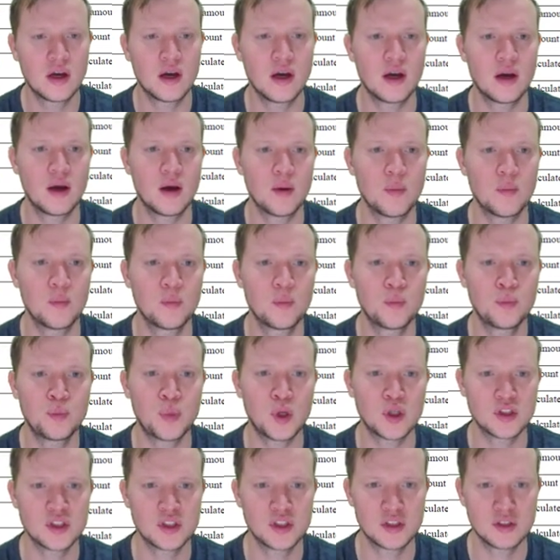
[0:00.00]
um,
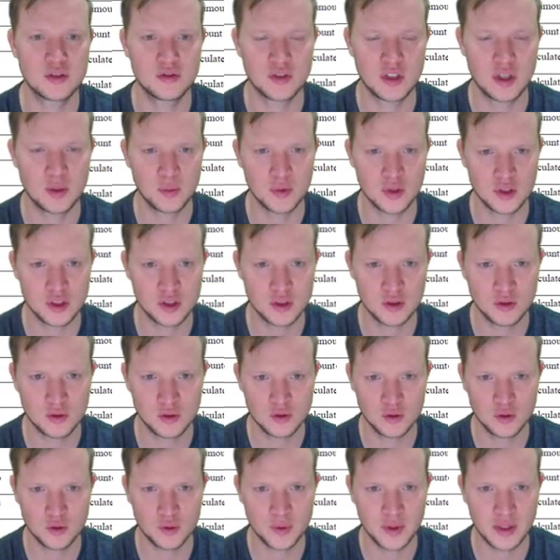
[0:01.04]
positive numbers
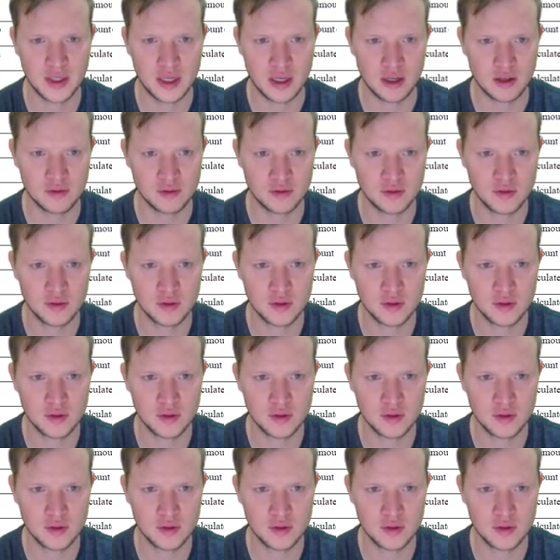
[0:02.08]
do we have.